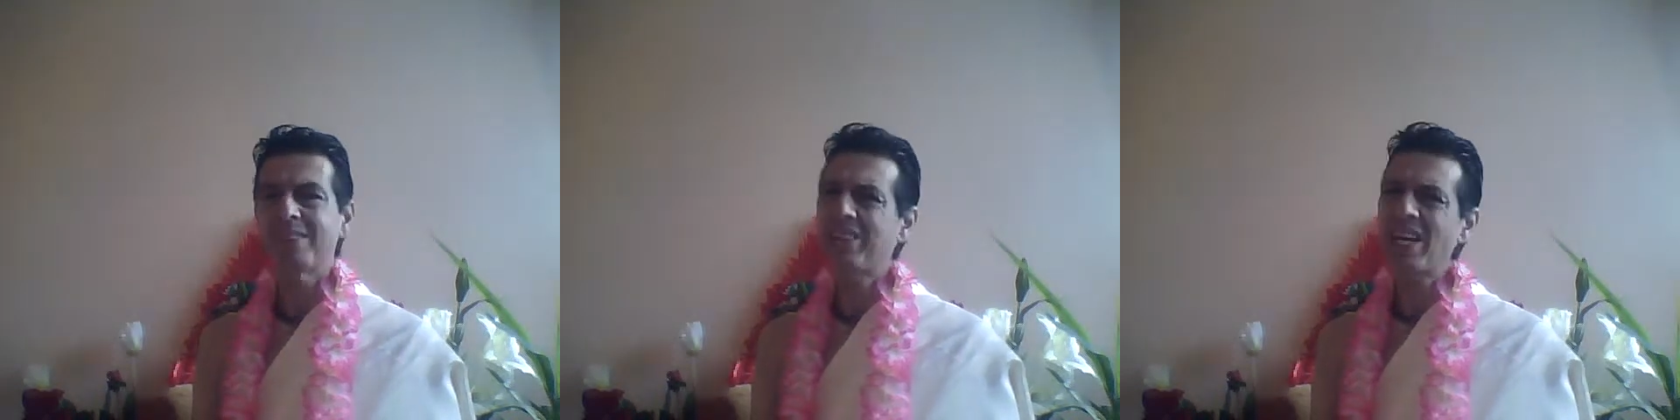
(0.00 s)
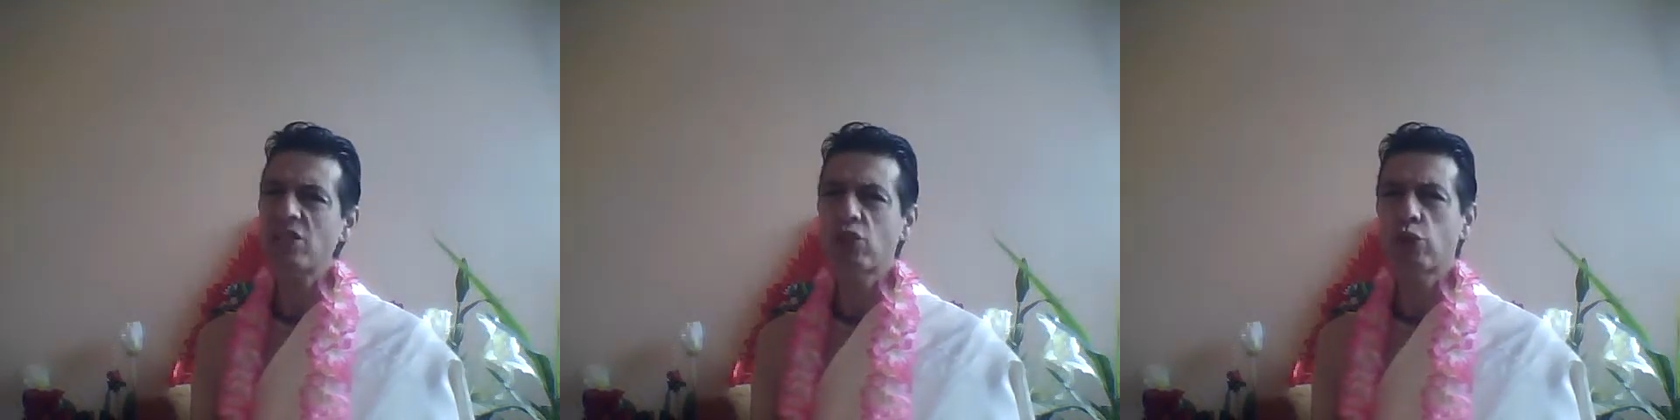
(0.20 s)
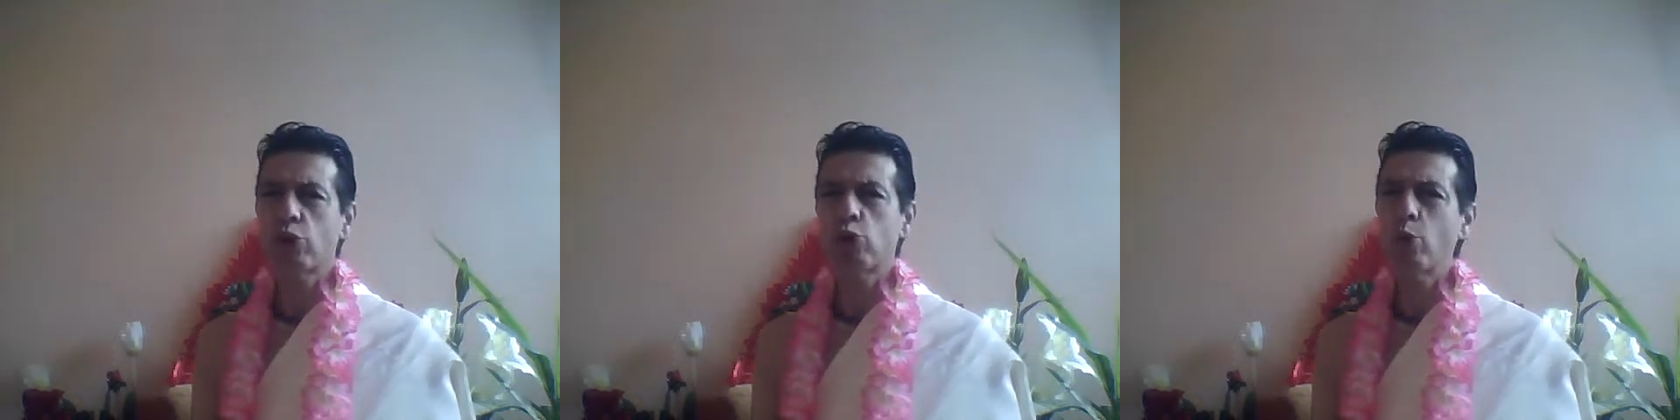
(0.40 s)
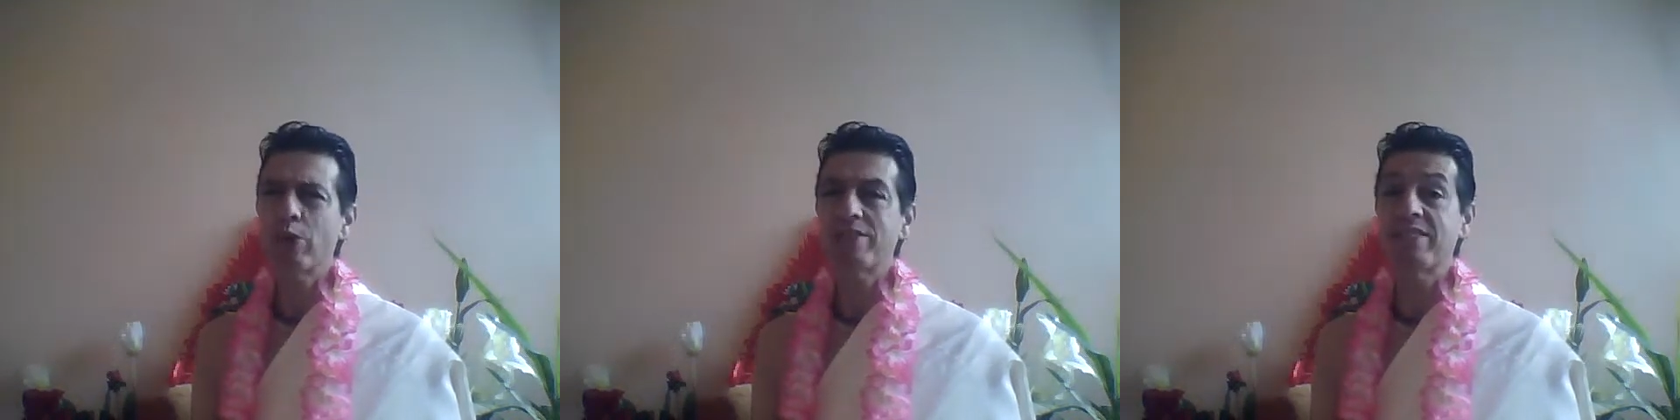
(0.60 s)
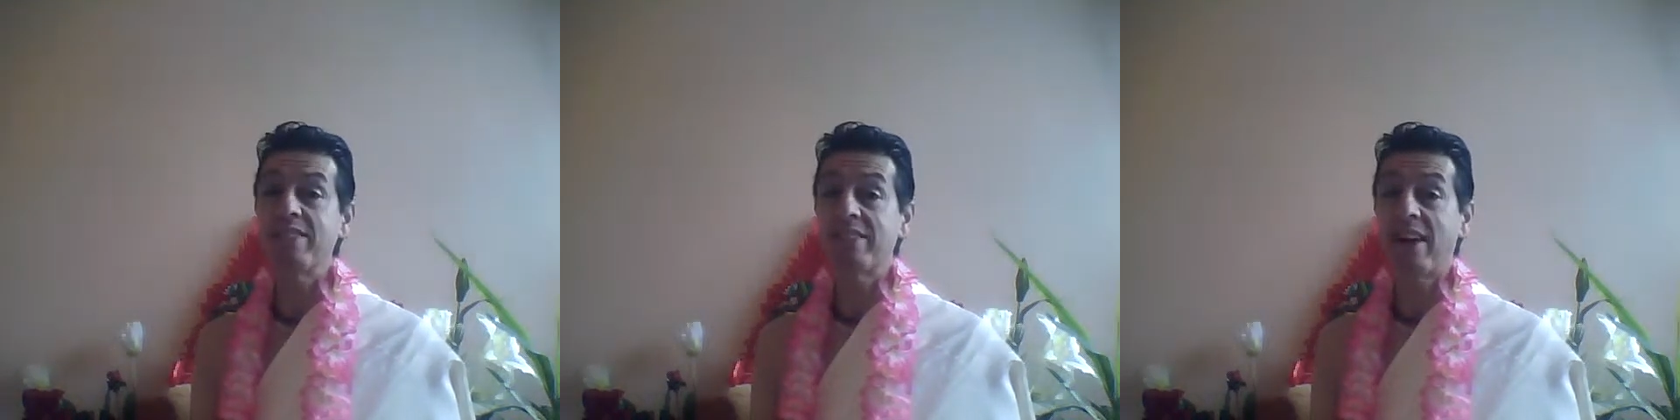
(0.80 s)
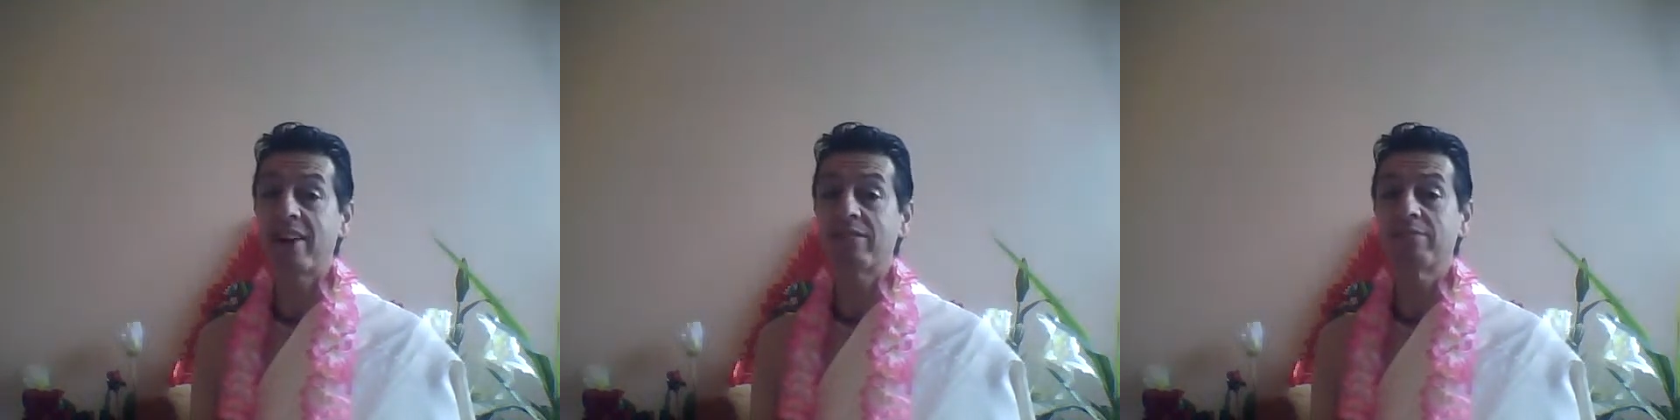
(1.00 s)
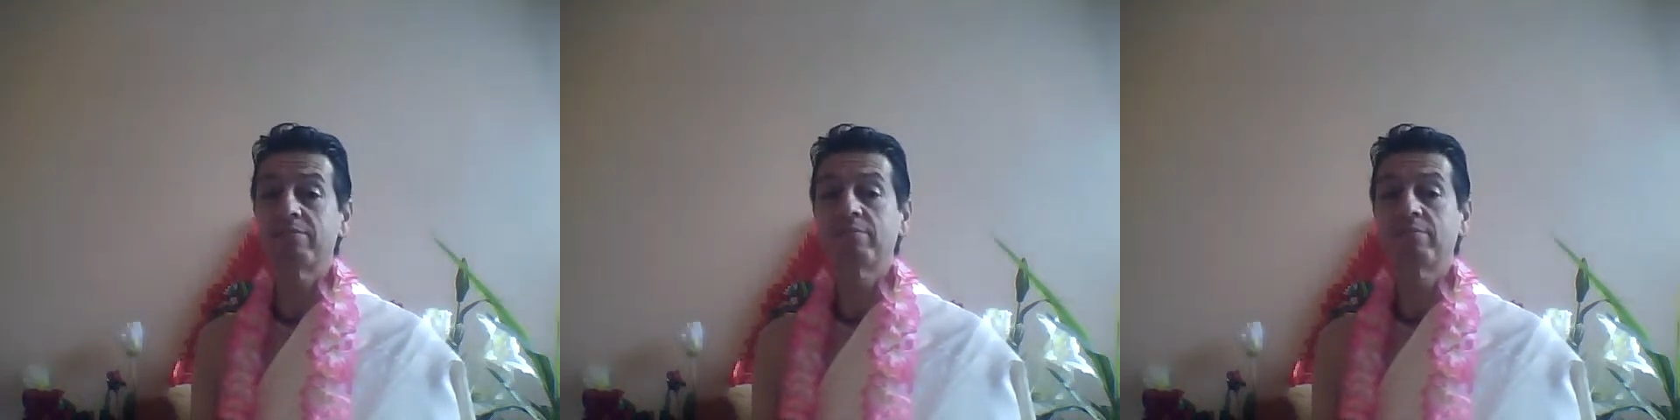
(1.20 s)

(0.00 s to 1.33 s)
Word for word: just to consider.